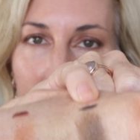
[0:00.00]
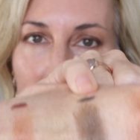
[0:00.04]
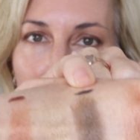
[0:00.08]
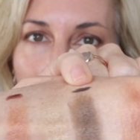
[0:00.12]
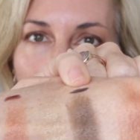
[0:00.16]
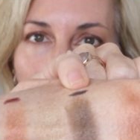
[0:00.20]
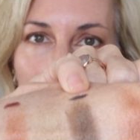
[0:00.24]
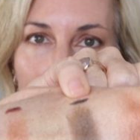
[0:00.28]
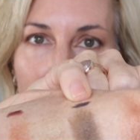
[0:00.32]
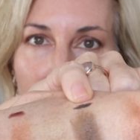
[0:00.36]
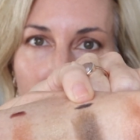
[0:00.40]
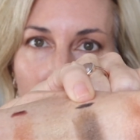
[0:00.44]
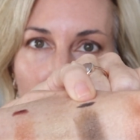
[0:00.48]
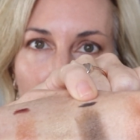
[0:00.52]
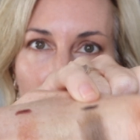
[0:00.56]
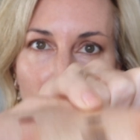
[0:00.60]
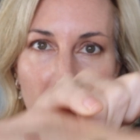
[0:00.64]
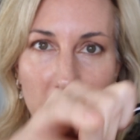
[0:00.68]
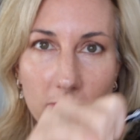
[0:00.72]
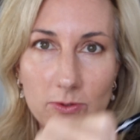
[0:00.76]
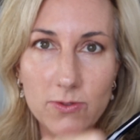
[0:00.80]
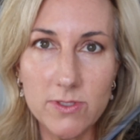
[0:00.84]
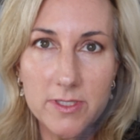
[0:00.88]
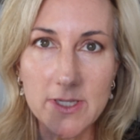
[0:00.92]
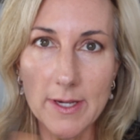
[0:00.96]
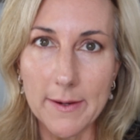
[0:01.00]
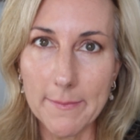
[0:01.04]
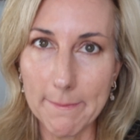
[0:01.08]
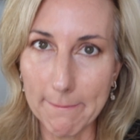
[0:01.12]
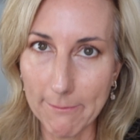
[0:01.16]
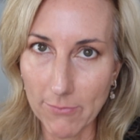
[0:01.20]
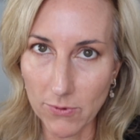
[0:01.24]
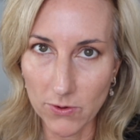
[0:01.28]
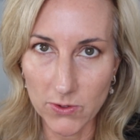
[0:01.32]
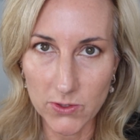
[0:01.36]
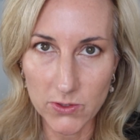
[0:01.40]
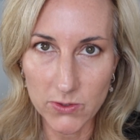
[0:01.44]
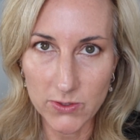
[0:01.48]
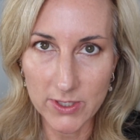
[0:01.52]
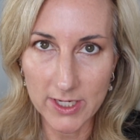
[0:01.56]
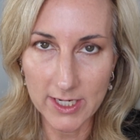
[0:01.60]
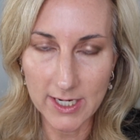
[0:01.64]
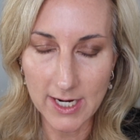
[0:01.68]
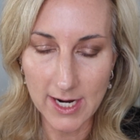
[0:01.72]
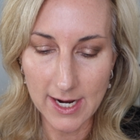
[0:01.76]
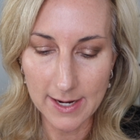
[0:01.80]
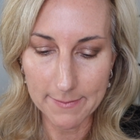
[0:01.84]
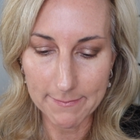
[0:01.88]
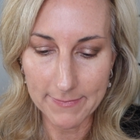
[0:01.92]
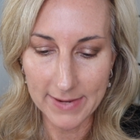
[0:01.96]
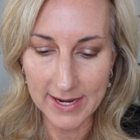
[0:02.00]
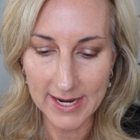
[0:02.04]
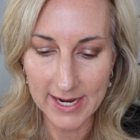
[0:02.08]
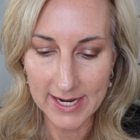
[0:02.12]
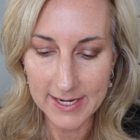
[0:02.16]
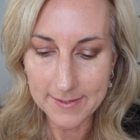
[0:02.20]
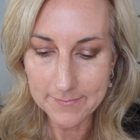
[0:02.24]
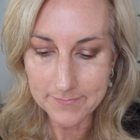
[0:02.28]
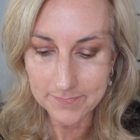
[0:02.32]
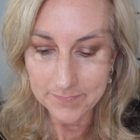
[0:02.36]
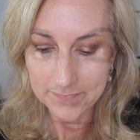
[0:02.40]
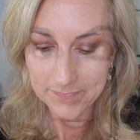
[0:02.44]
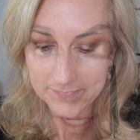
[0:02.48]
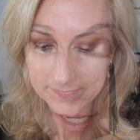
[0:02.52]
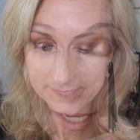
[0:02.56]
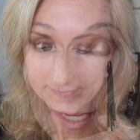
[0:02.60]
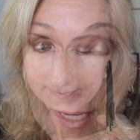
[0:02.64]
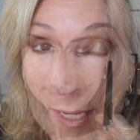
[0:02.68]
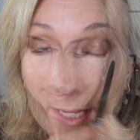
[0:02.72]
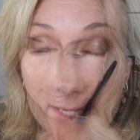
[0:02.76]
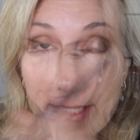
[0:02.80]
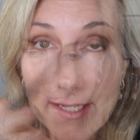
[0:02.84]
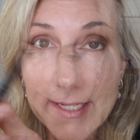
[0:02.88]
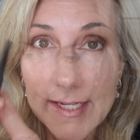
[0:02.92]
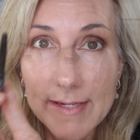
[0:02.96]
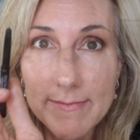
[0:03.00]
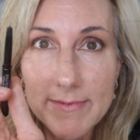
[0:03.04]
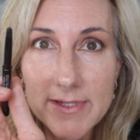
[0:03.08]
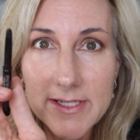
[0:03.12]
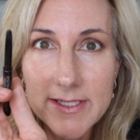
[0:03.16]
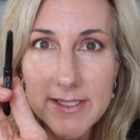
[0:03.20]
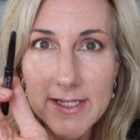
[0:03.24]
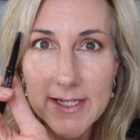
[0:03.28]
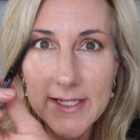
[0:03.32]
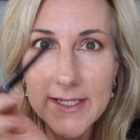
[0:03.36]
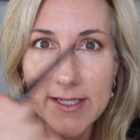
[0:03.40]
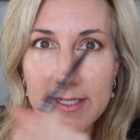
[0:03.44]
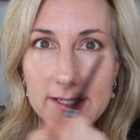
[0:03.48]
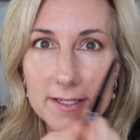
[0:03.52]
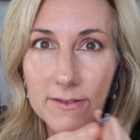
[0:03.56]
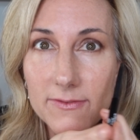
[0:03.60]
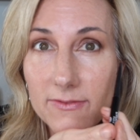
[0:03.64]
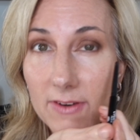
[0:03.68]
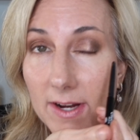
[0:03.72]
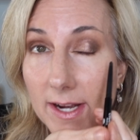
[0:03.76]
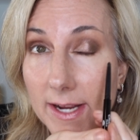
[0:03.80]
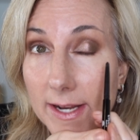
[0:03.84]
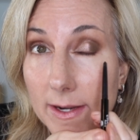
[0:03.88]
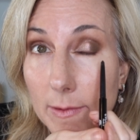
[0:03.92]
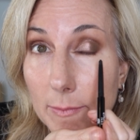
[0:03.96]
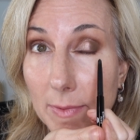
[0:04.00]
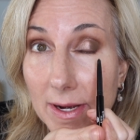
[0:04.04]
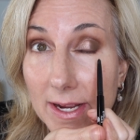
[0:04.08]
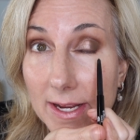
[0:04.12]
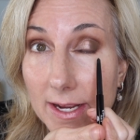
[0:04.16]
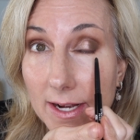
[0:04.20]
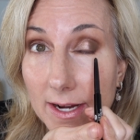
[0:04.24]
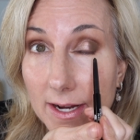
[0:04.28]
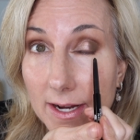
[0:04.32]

You could also use Brun Agape, and I'm just going to define my